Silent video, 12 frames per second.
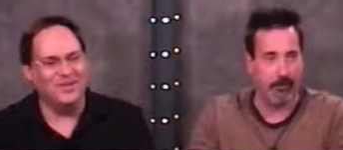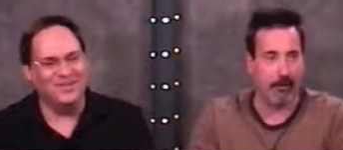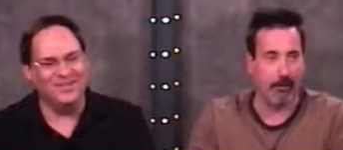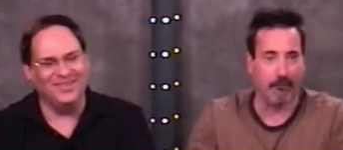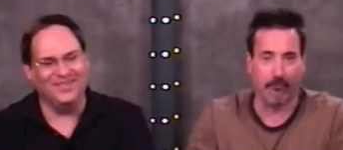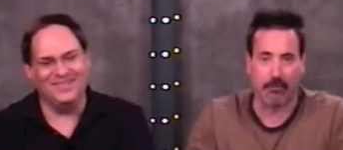
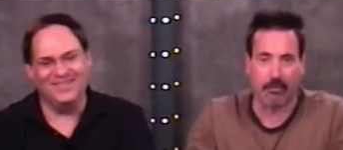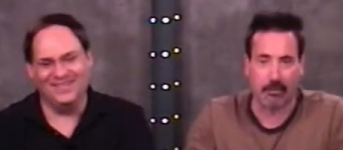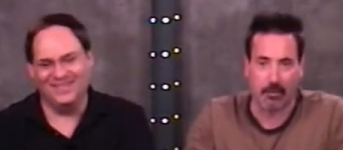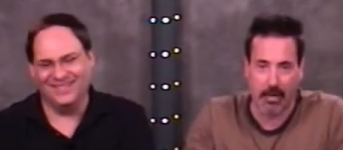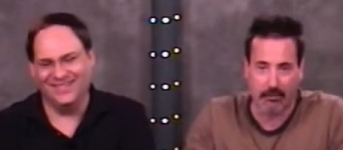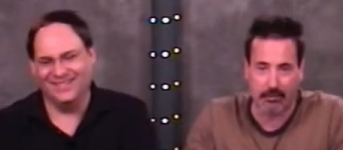Speaker 1: enough with these
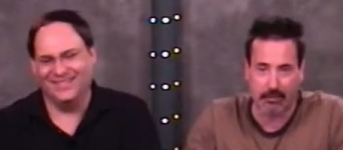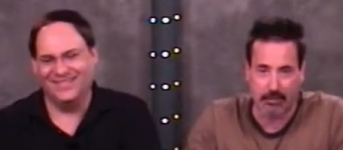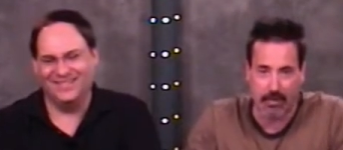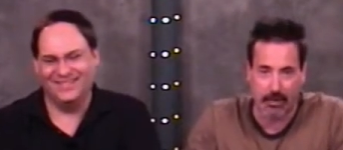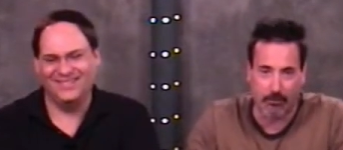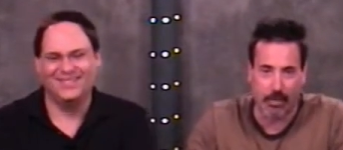clowns in the
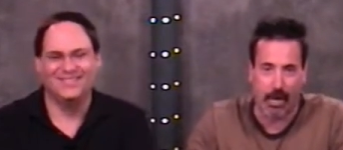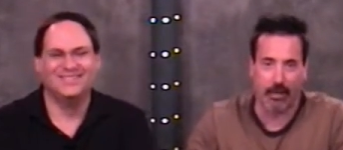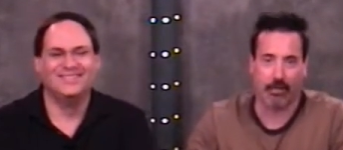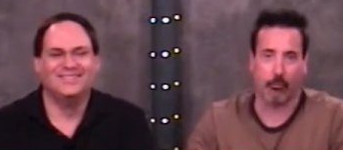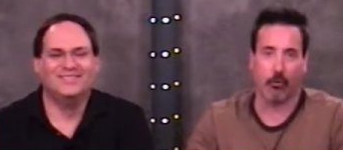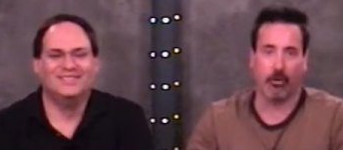Senate. We got to
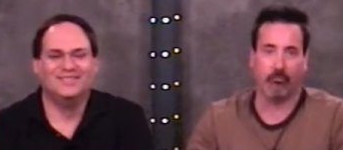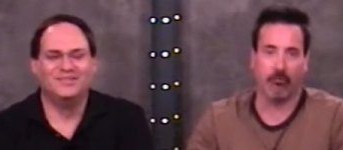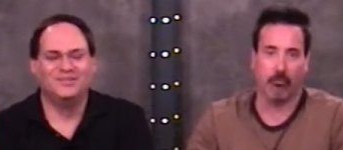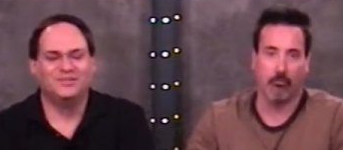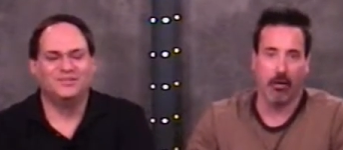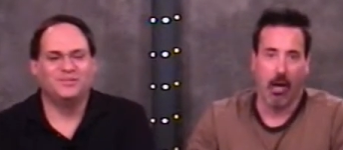get rid of
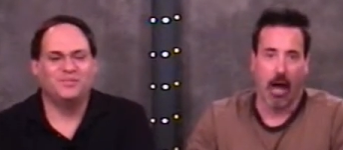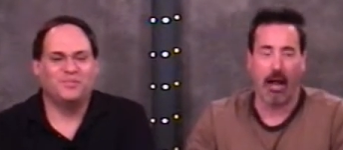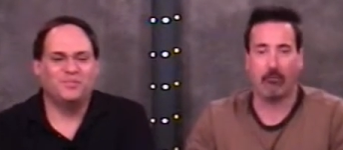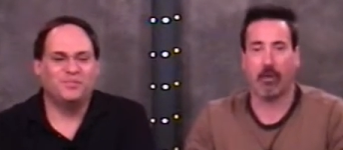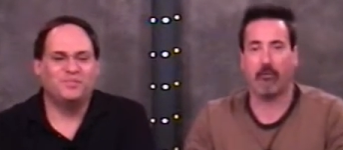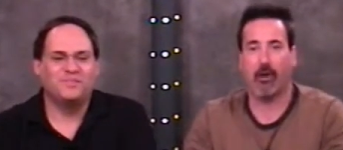them. I'd
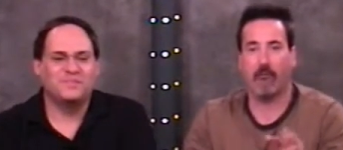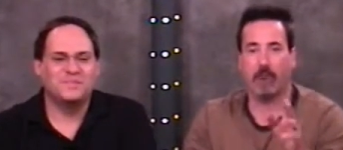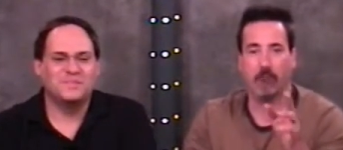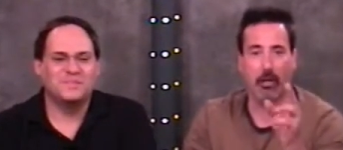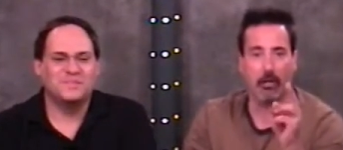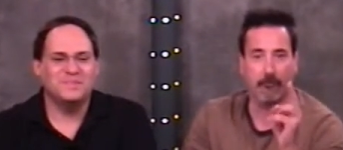rather have
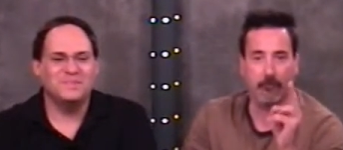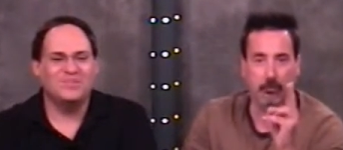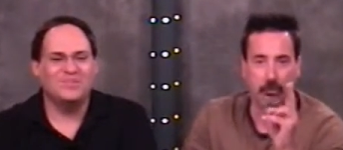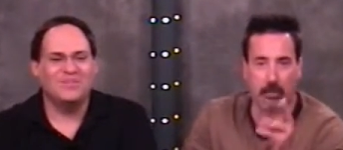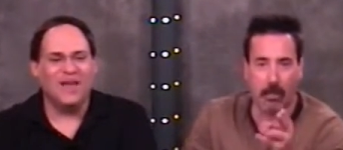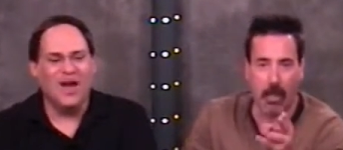Billy
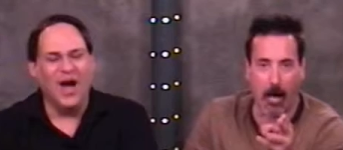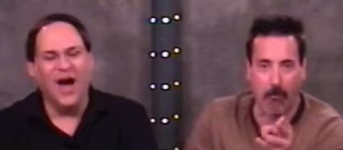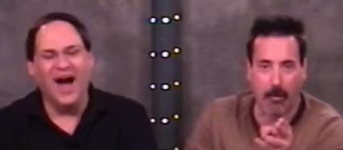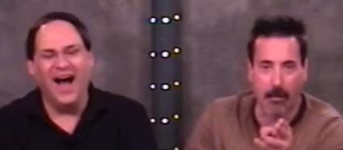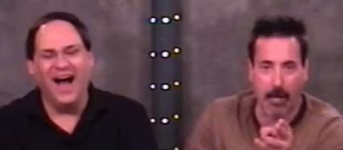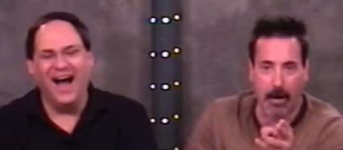Fuccillo
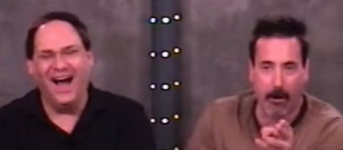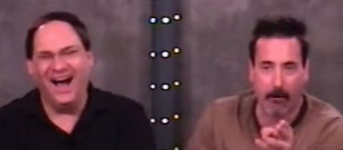in there.